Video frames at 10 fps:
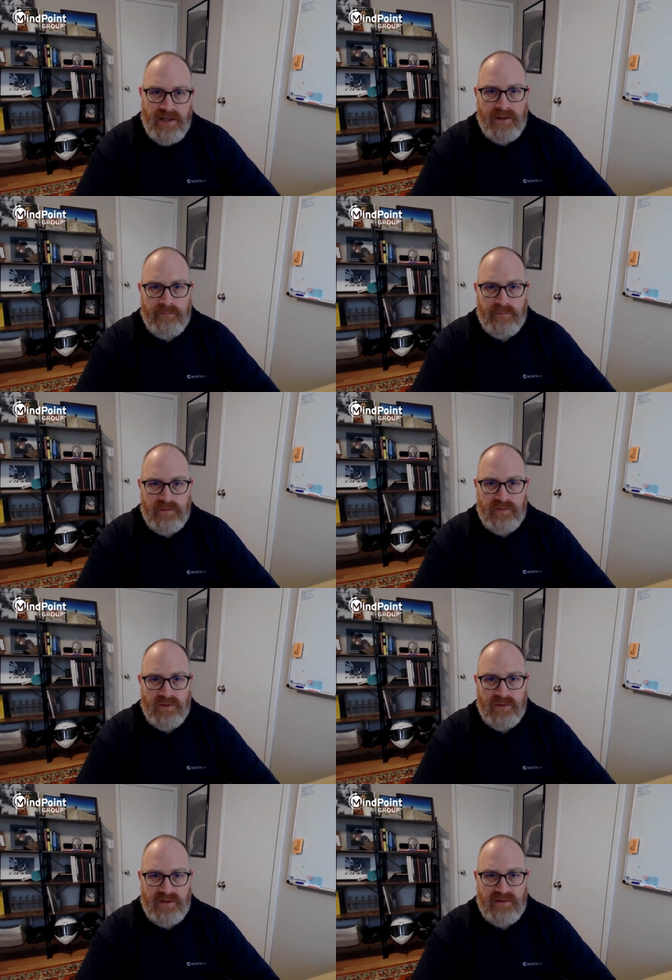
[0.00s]
um,
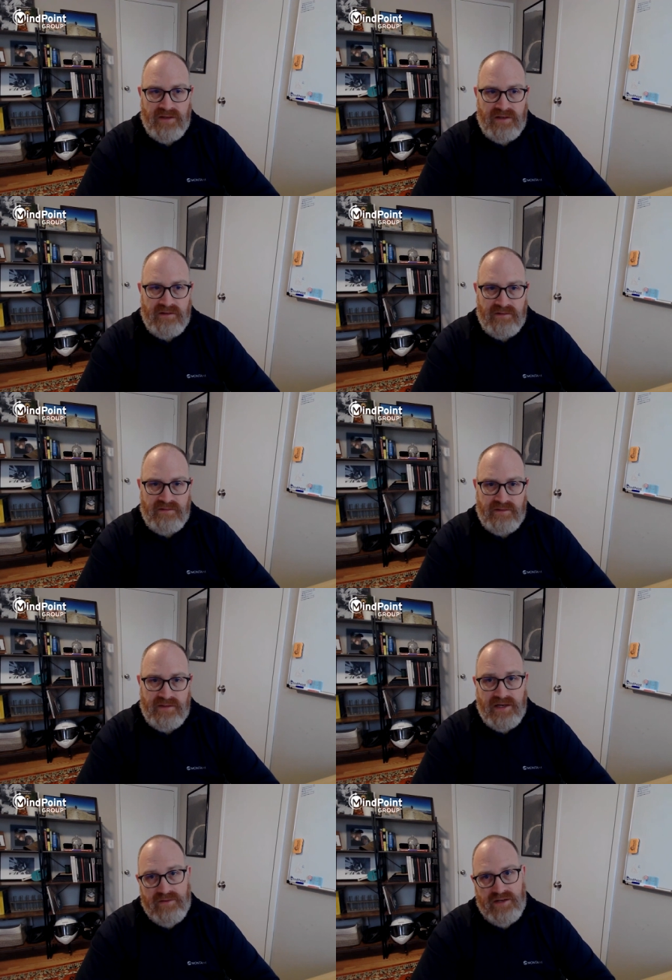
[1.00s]
so it's it is
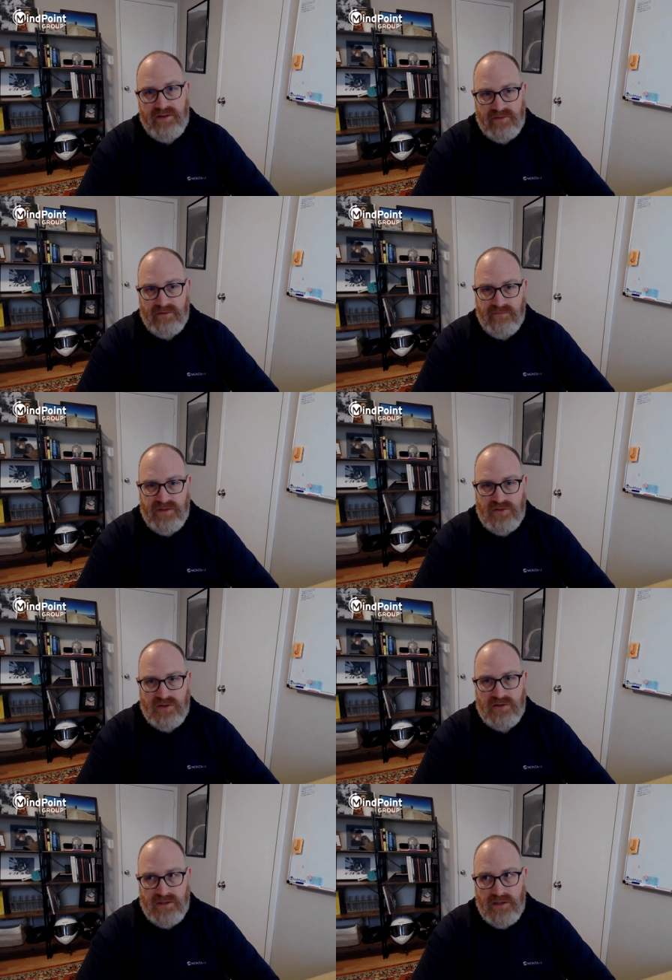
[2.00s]
kind of a nice little
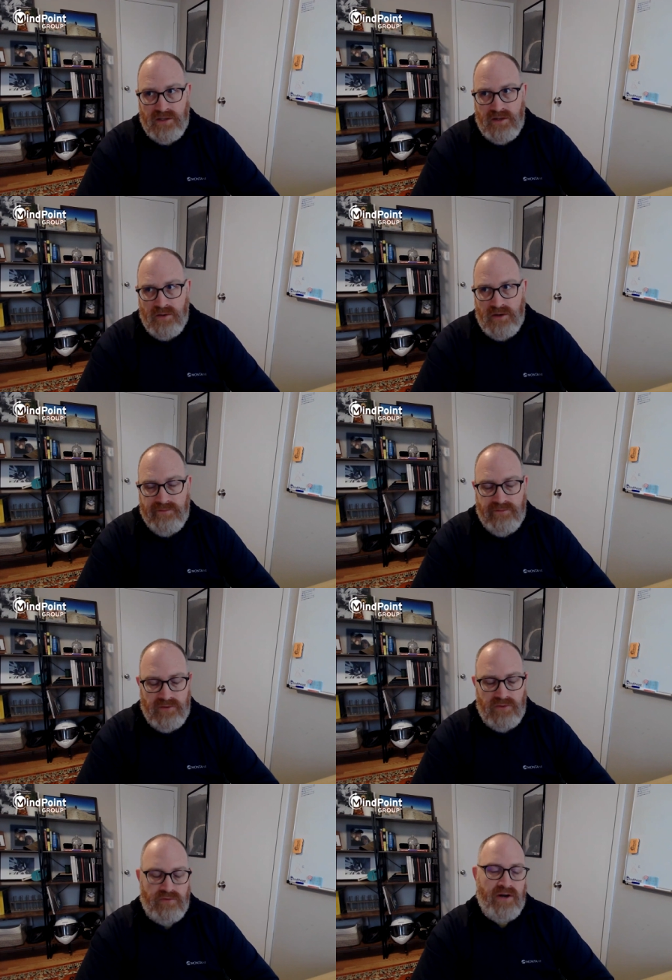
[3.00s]
feature. And if
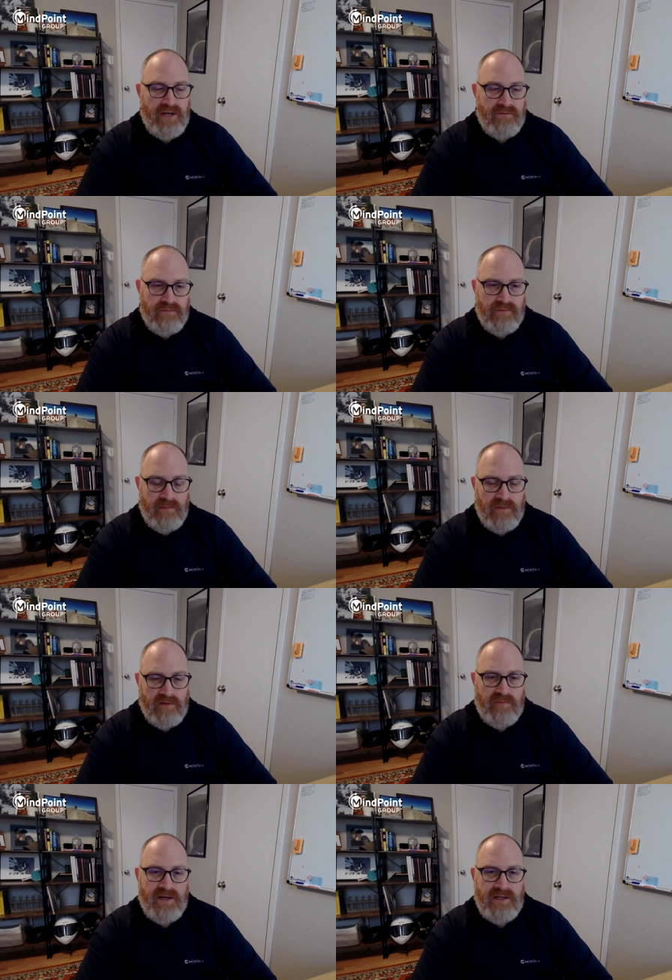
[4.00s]
you do run it from
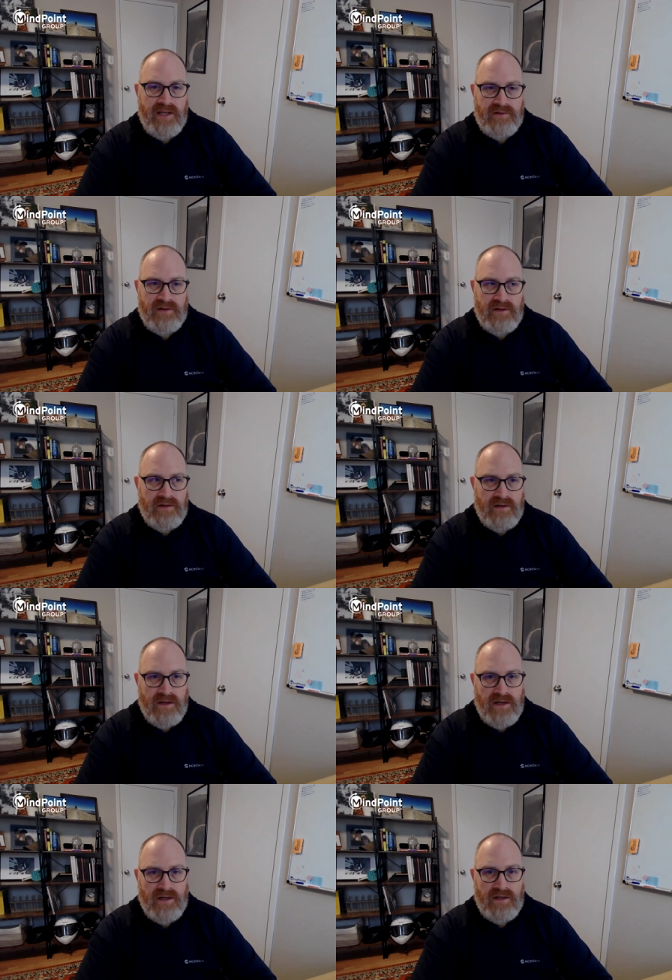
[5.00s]
the remediation
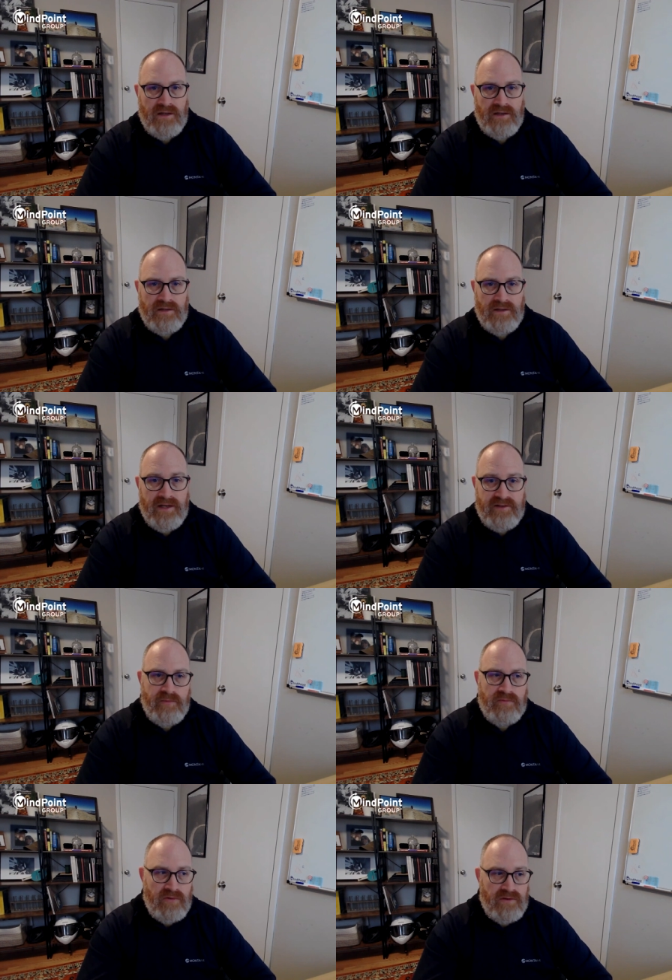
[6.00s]
uh,
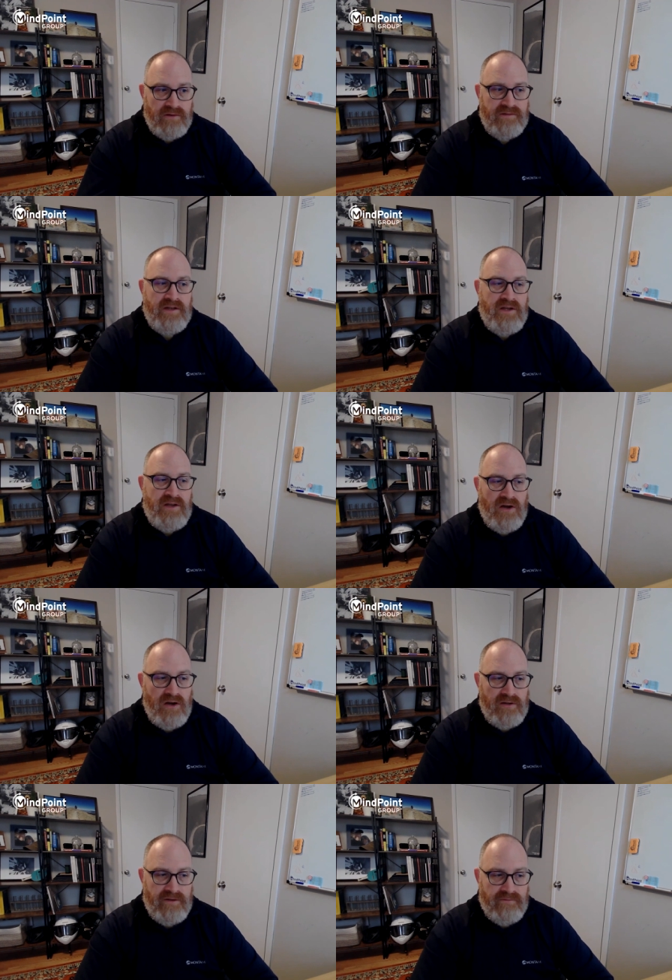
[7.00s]
Ansible roles,
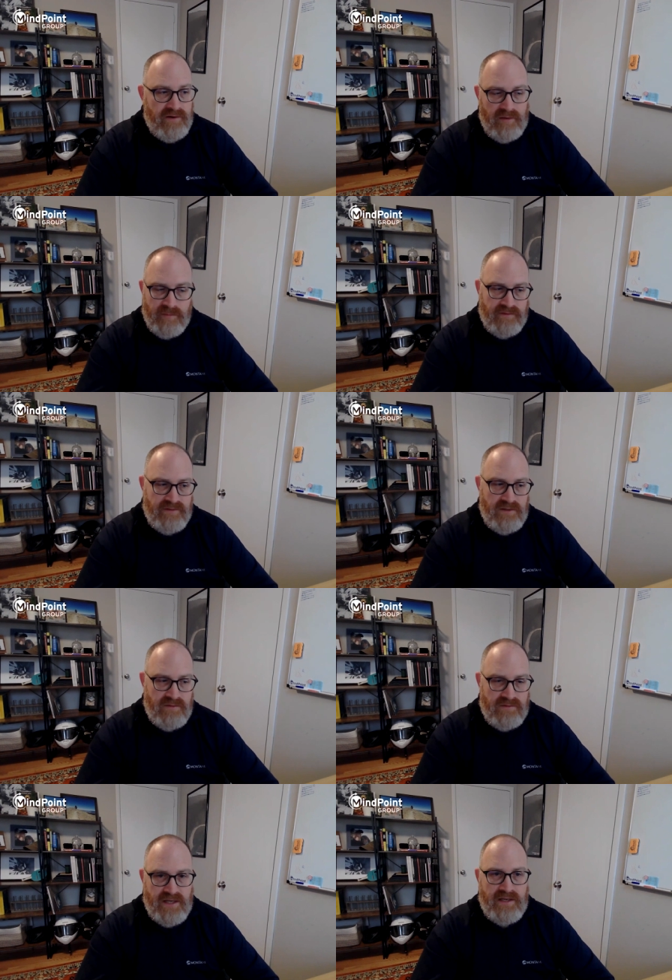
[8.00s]
all of the variables that
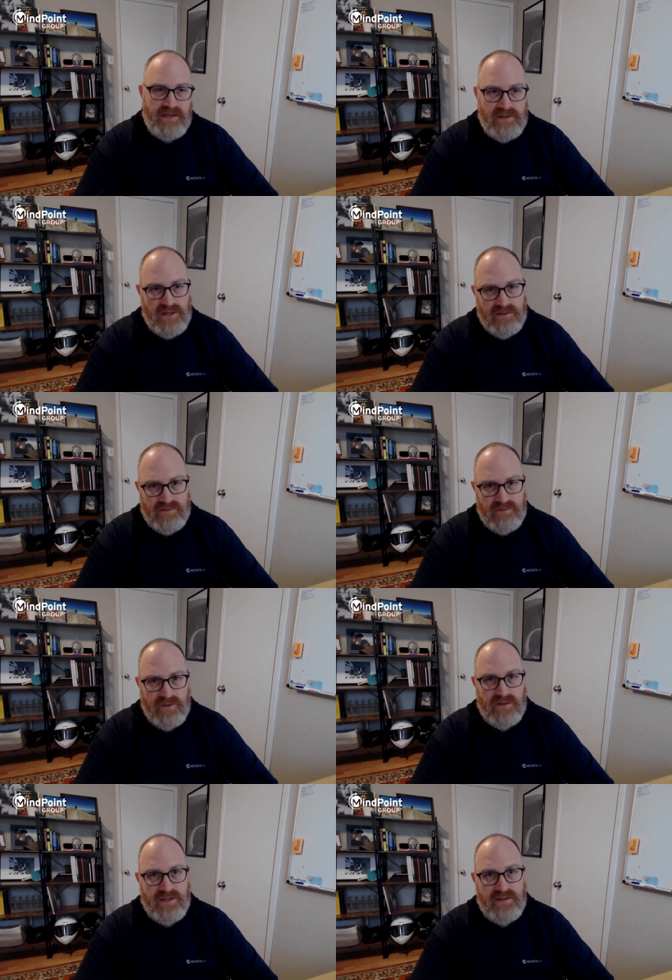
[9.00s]
you set and adjust
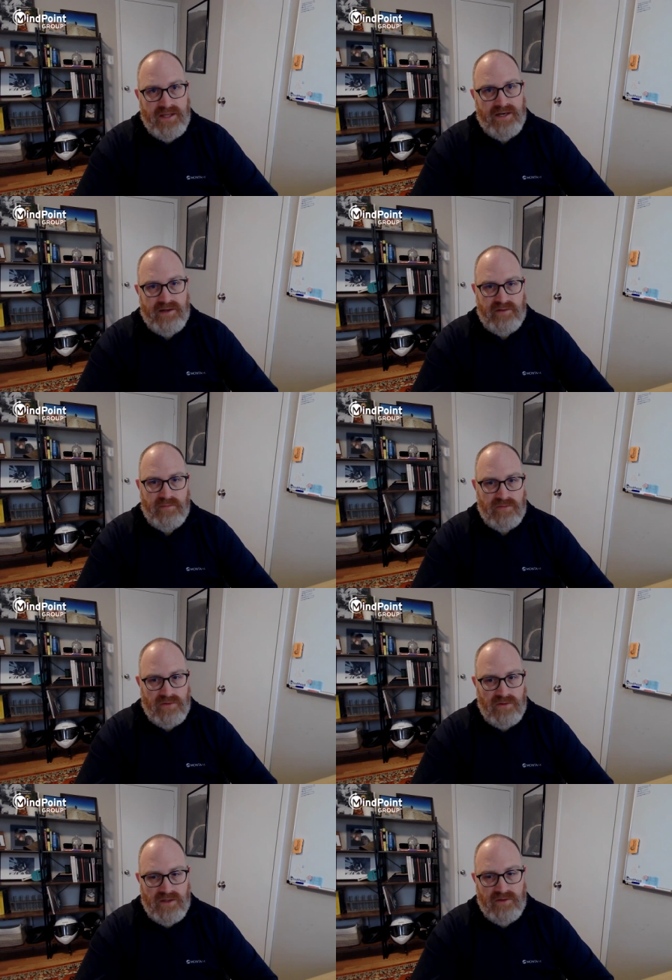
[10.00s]
within that Ansible
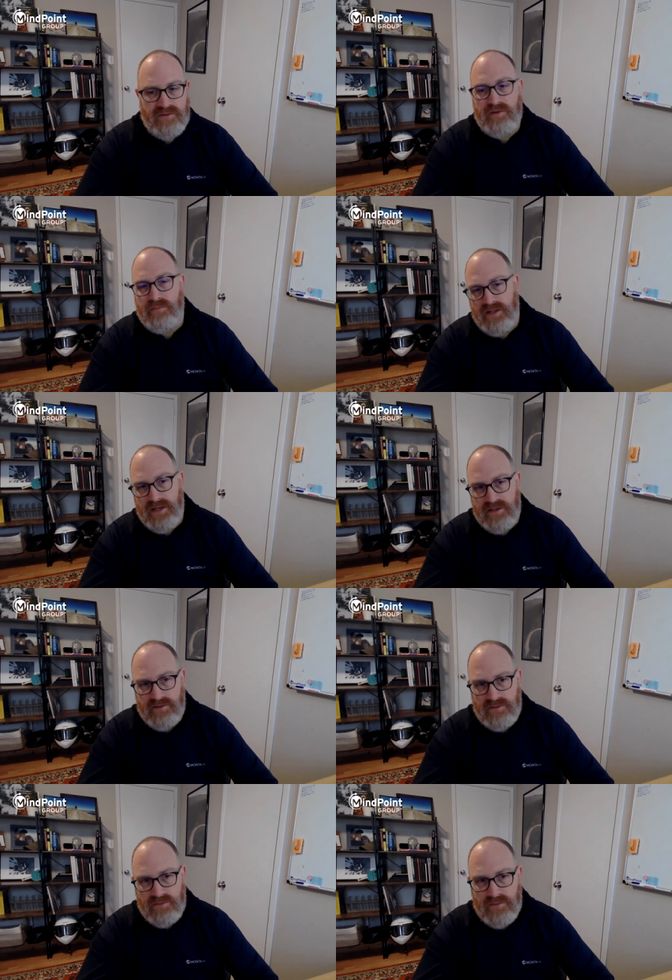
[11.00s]
role also apply
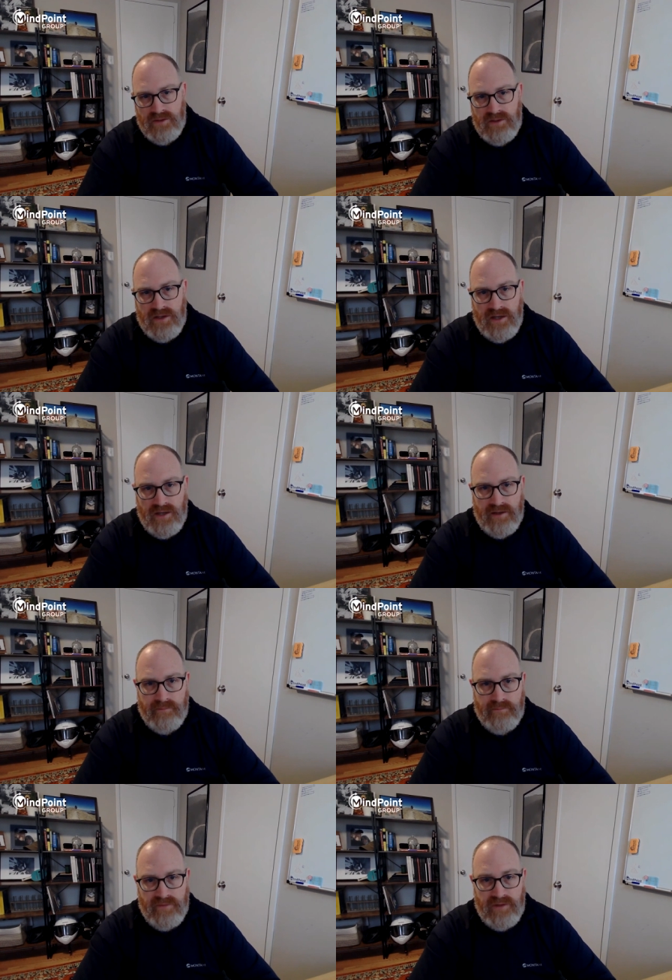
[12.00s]
to
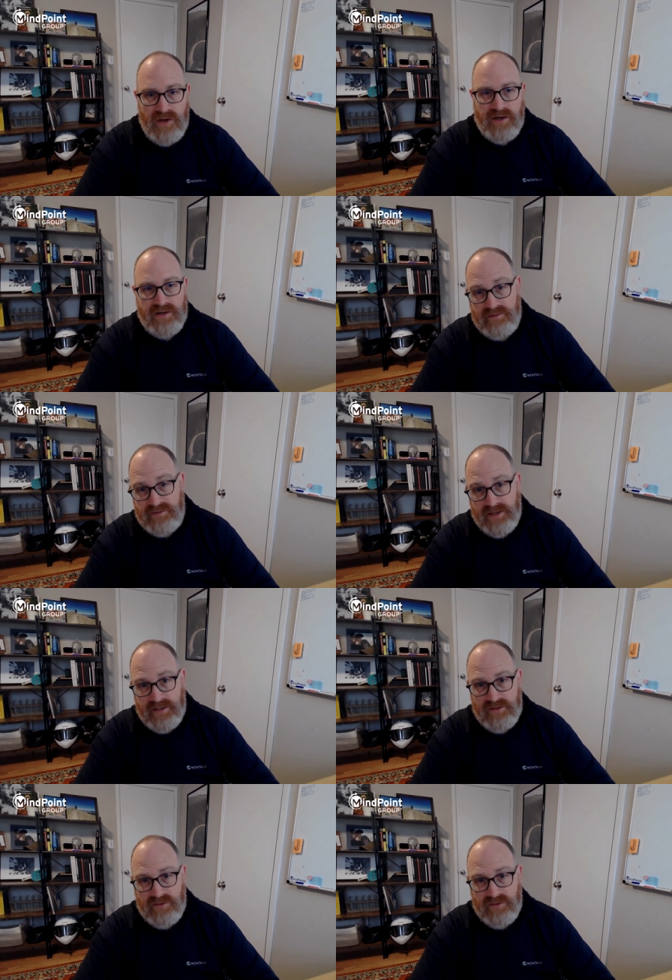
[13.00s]
um, the auditing side.